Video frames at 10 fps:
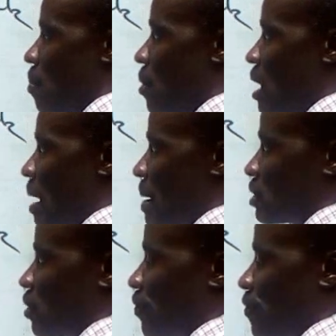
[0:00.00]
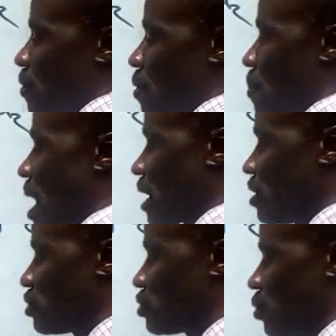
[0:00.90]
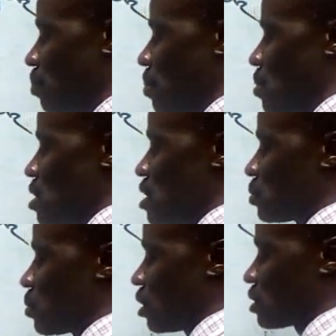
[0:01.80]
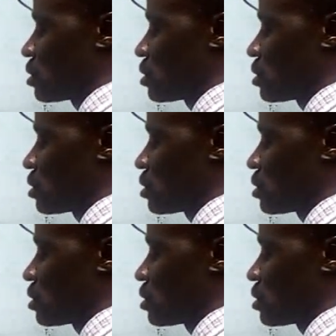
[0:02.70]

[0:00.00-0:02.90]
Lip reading: Molar mass of magnesium is what?